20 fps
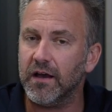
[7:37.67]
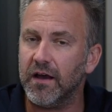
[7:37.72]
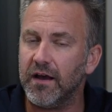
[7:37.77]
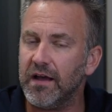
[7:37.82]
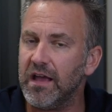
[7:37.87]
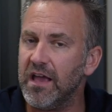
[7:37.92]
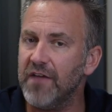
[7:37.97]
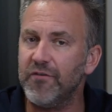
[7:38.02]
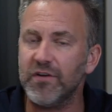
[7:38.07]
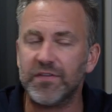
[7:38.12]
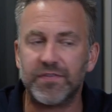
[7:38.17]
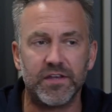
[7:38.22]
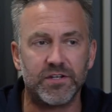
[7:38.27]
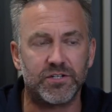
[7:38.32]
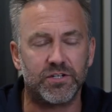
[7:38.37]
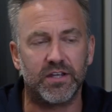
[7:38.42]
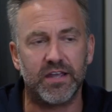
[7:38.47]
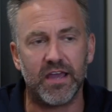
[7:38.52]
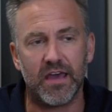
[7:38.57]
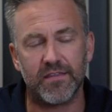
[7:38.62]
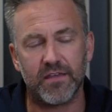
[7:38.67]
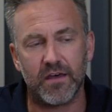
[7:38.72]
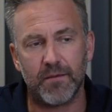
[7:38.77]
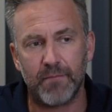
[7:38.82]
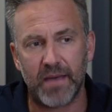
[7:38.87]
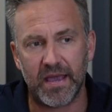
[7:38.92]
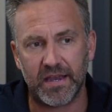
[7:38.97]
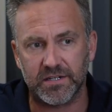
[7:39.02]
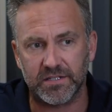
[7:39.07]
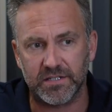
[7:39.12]
everything together
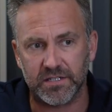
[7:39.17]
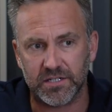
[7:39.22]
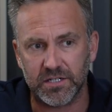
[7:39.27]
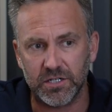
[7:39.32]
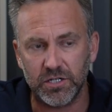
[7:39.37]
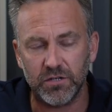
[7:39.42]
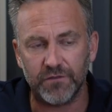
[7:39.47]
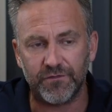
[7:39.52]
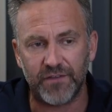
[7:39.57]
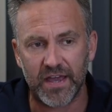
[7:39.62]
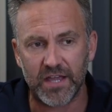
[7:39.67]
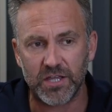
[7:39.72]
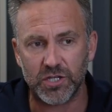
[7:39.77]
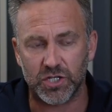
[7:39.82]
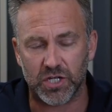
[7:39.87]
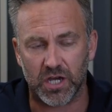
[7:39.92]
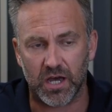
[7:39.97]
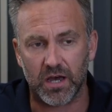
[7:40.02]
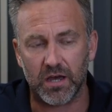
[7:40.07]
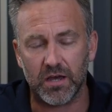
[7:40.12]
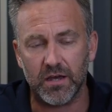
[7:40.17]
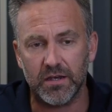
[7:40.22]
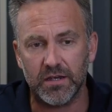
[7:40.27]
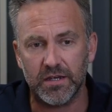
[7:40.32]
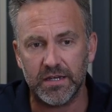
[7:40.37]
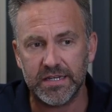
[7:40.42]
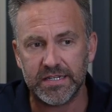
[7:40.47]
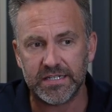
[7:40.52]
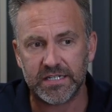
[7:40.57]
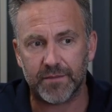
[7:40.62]
makes this new venture
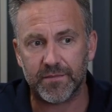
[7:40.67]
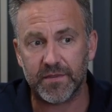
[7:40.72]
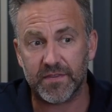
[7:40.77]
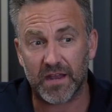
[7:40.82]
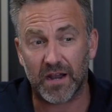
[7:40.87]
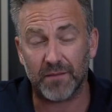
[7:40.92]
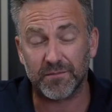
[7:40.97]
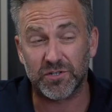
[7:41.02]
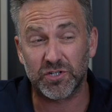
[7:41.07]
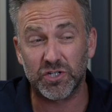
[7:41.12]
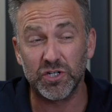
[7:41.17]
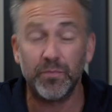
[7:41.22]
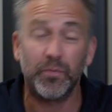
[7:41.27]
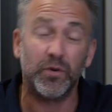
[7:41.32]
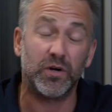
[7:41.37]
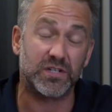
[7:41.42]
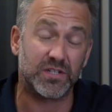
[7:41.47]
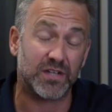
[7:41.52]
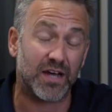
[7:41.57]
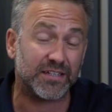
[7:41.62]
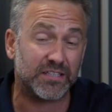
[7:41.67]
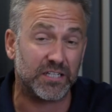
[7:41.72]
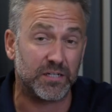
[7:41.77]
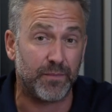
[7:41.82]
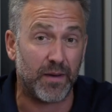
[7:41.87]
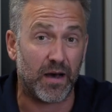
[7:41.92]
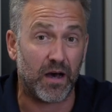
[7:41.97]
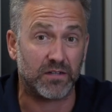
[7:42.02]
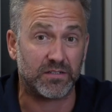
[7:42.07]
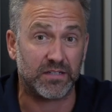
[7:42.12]
something that I'm super excited
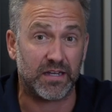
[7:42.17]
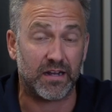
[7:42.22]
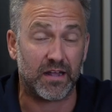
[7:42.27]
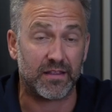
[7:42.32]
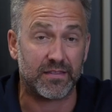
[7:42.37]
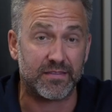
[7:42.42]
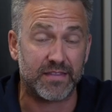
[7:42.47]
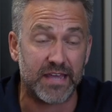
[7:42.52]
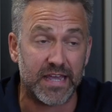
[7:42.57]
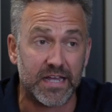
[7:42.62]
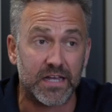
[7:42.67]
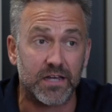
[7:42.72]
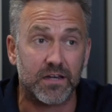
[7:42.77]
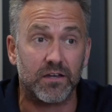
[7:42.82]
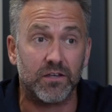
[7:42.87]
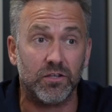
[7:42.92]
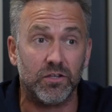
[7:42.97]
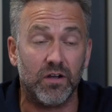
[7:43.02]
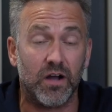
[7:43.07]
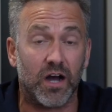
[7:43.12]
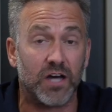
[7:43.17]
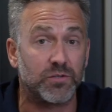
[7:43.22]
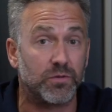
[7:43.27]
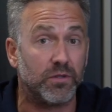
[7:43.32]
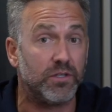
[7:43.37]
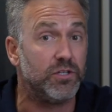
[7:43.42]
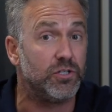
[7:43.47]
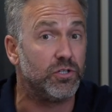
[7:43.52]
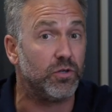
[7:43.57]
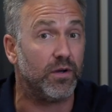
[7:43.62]
about, and I think you guys will
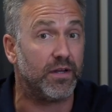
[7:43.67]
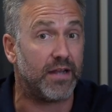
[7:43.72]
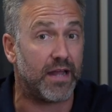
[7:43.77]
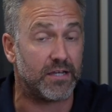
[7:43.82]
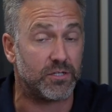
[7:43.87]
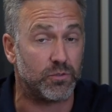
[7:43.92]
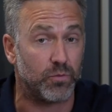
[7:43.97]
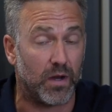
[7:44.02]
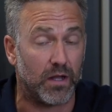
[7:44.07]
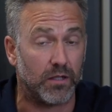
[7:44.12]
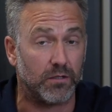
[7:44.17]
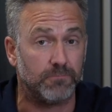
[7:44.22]
enjoy it as well.